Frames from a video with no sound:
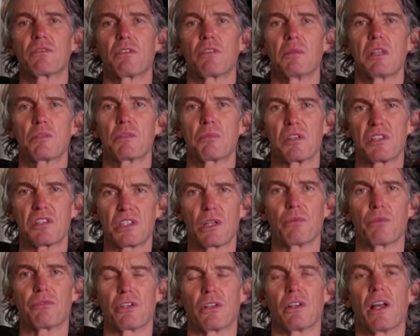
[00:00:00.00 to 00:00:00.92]
For me, it's about
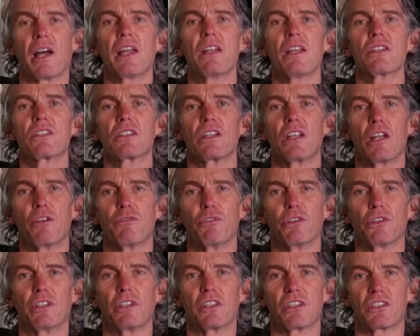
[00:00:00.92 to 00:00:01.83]
self-reliance and
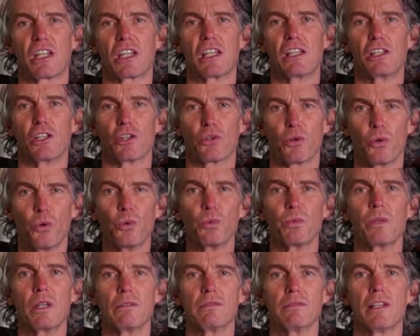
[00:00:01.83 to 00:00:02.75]
really designing your
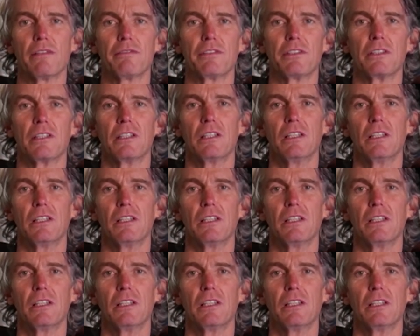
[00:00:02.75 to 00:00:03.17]
own way of living